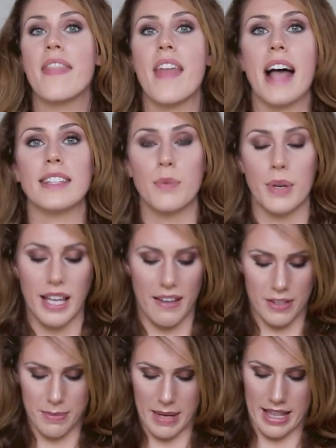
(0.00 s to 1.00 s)
and that's what
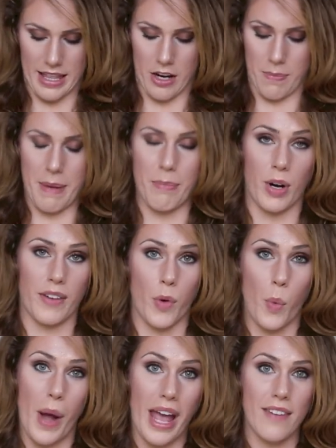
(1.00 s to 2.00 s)
gives me a little bit more of
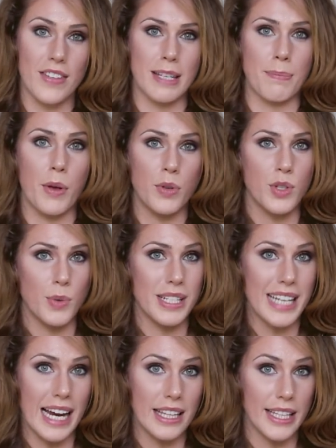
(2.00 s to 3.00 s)
a wave as opposed to
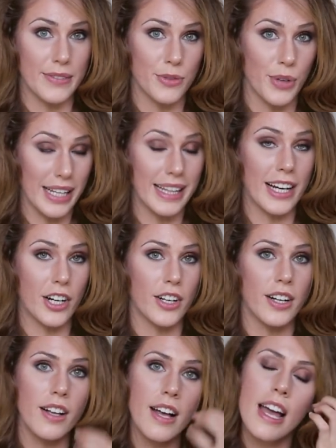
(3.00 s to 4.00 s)
a tight ringlet
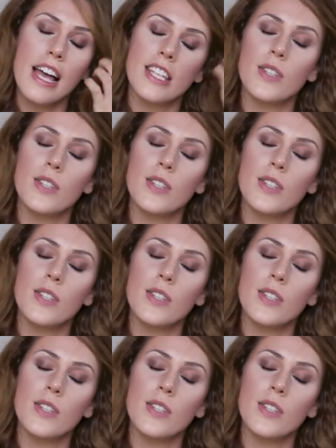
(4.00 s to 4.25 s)
curl.